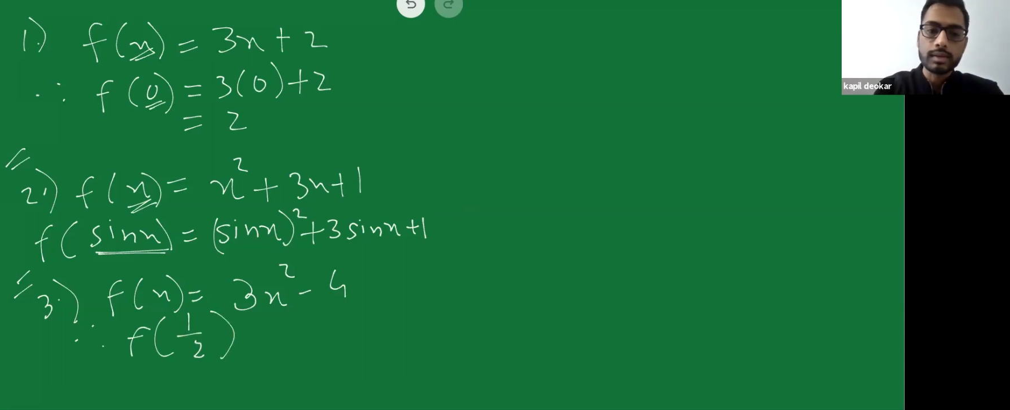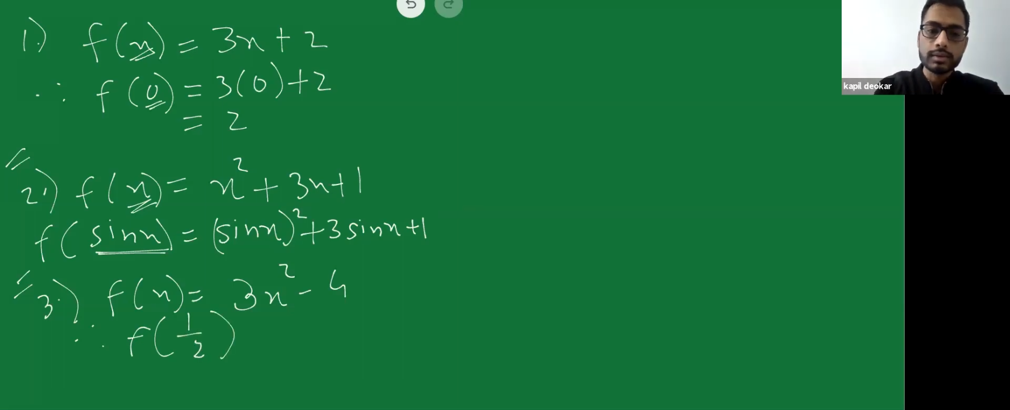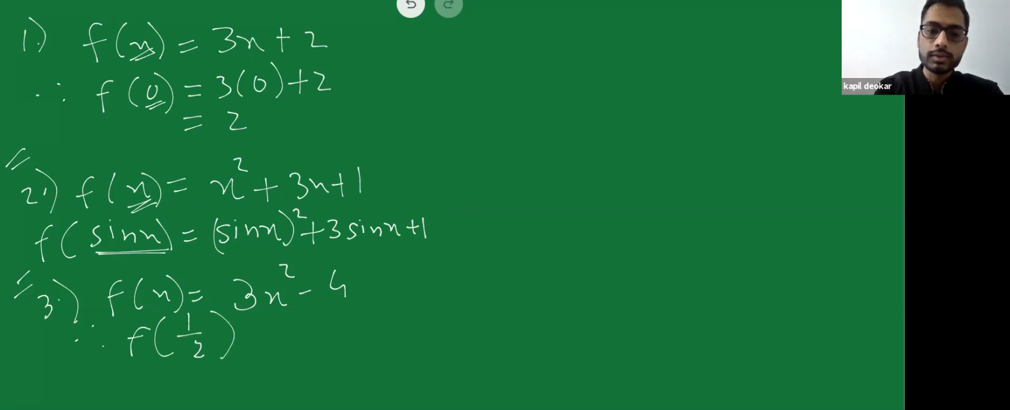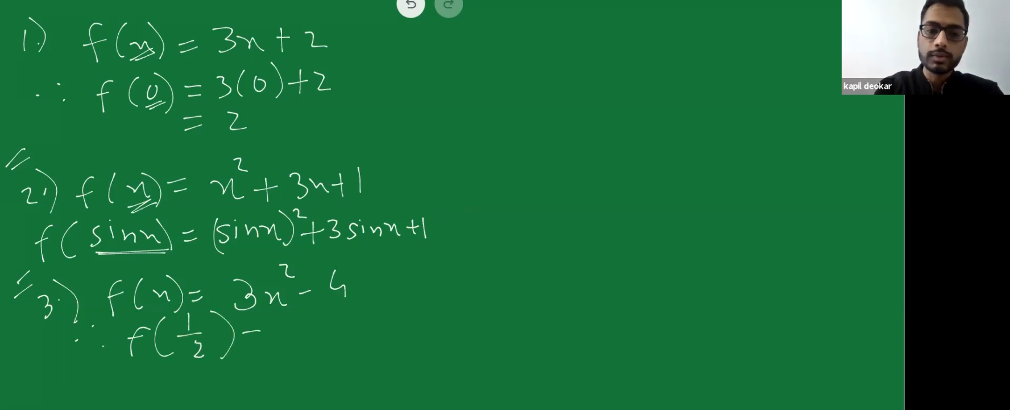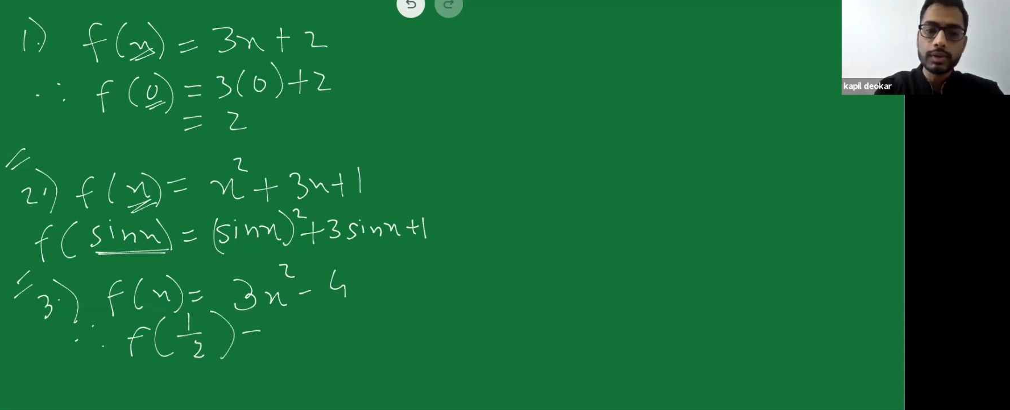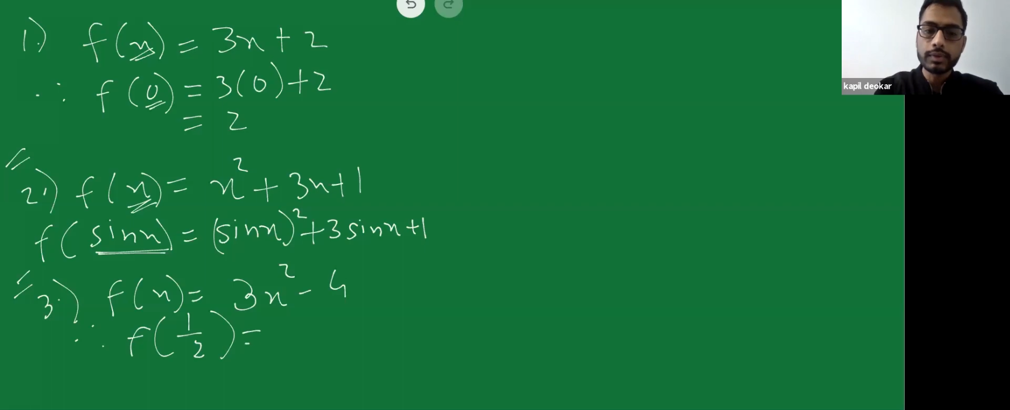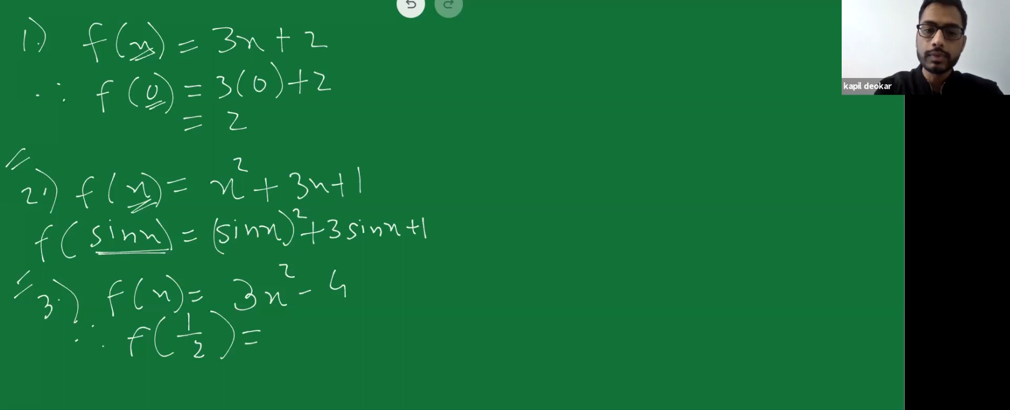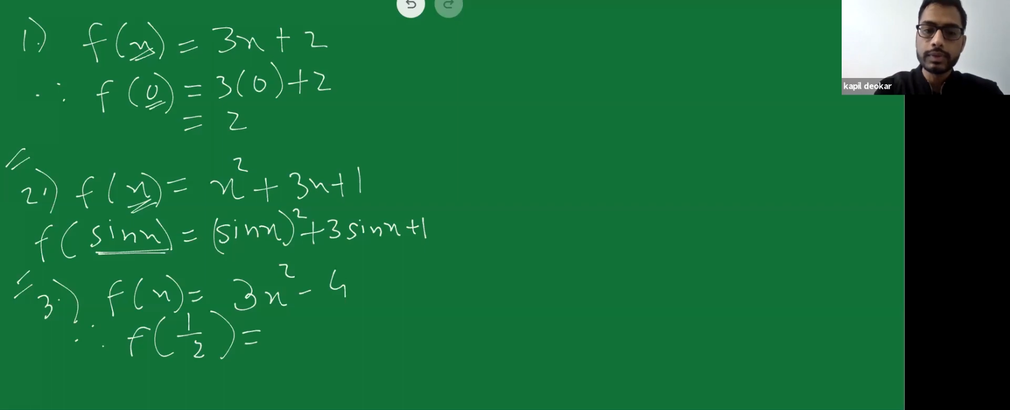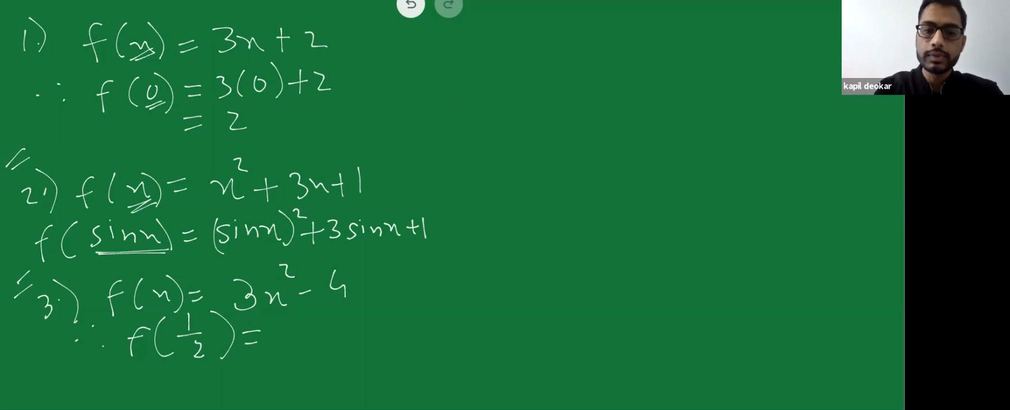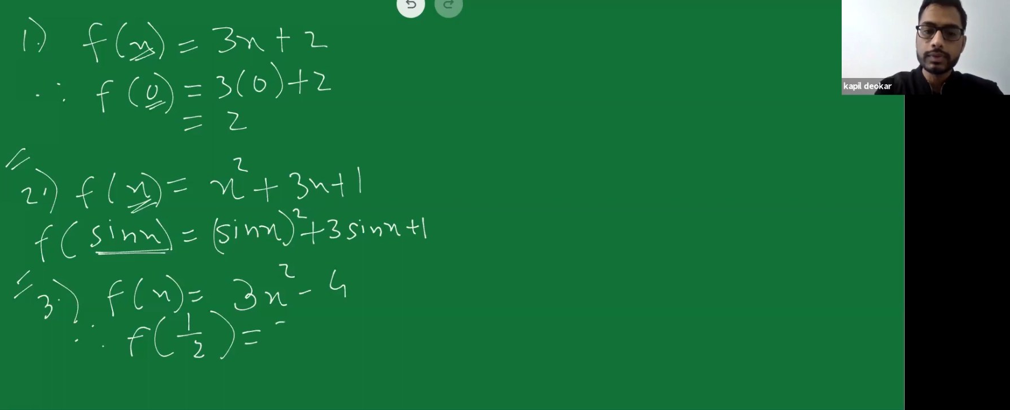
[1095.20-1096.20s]
So what you are
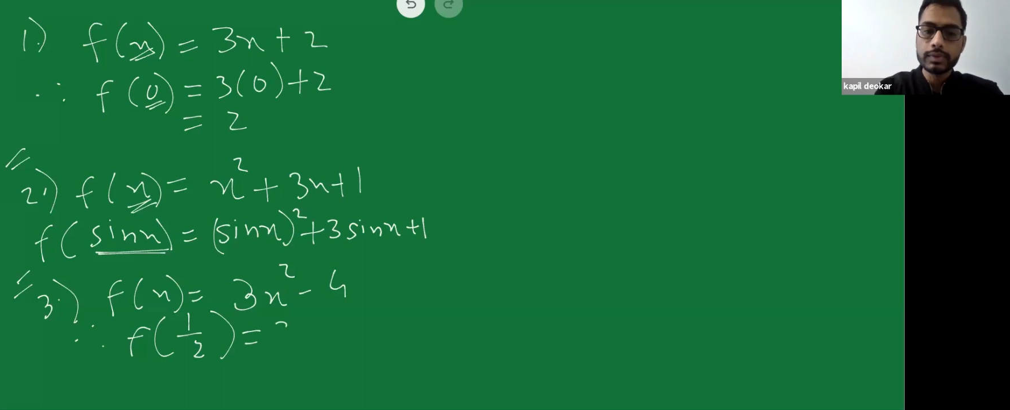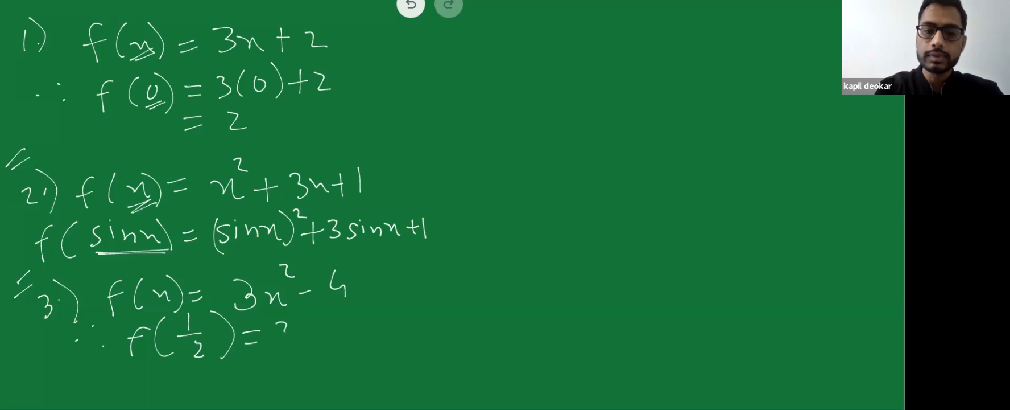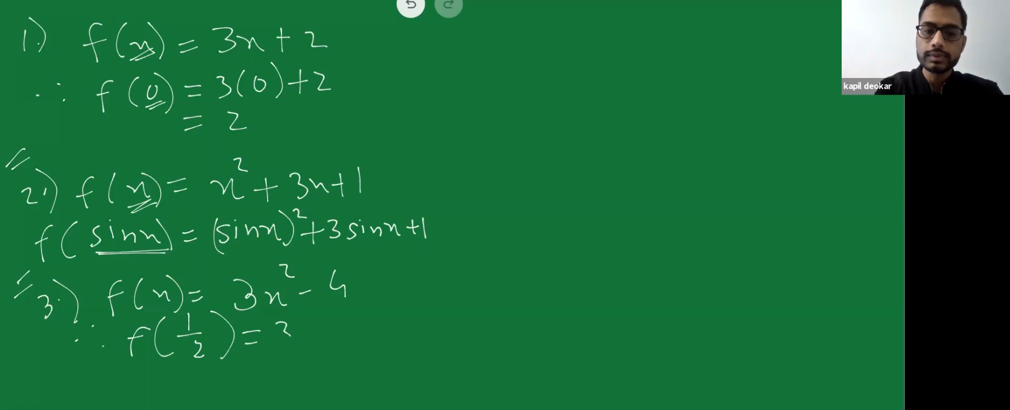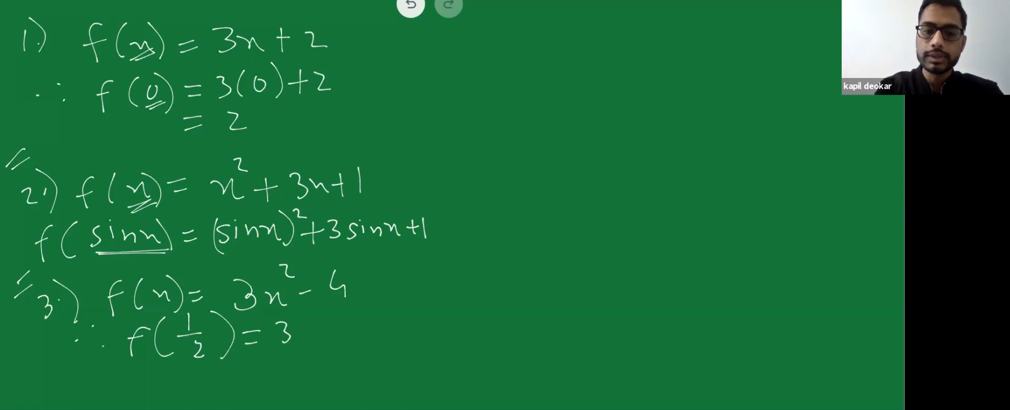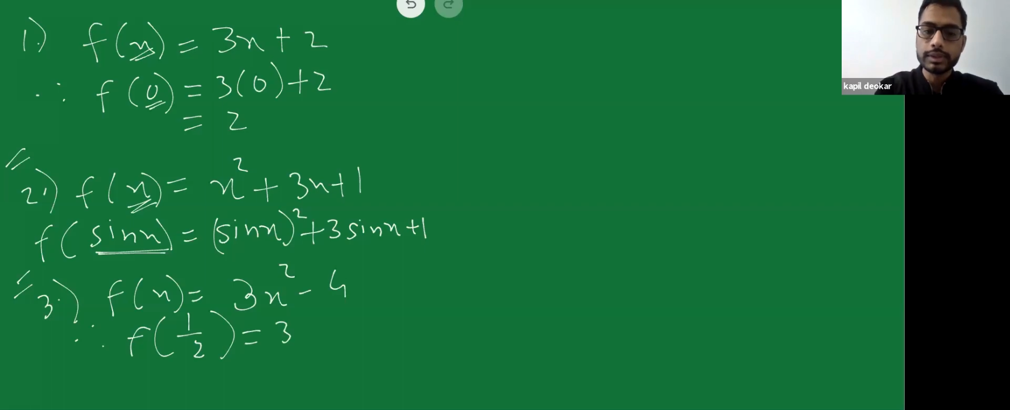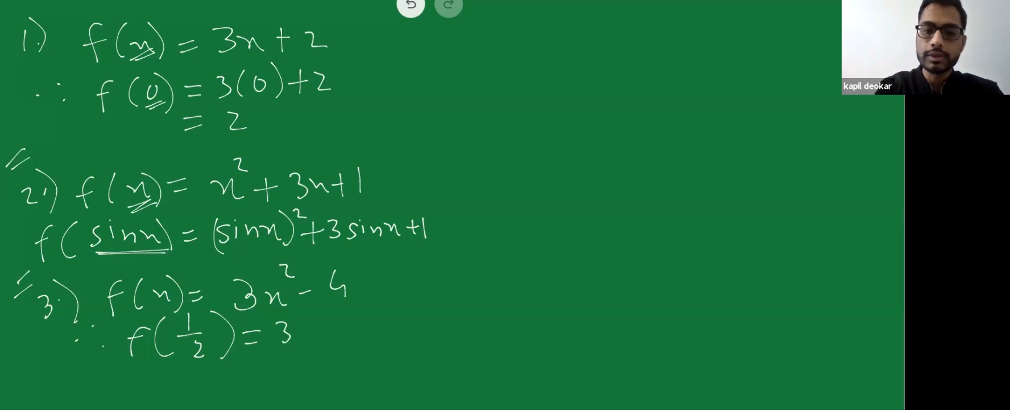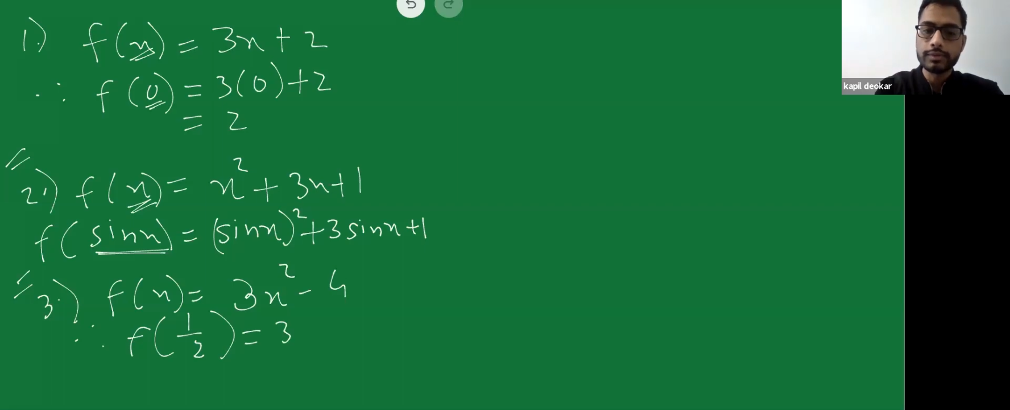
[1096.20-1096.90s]
going to do, instead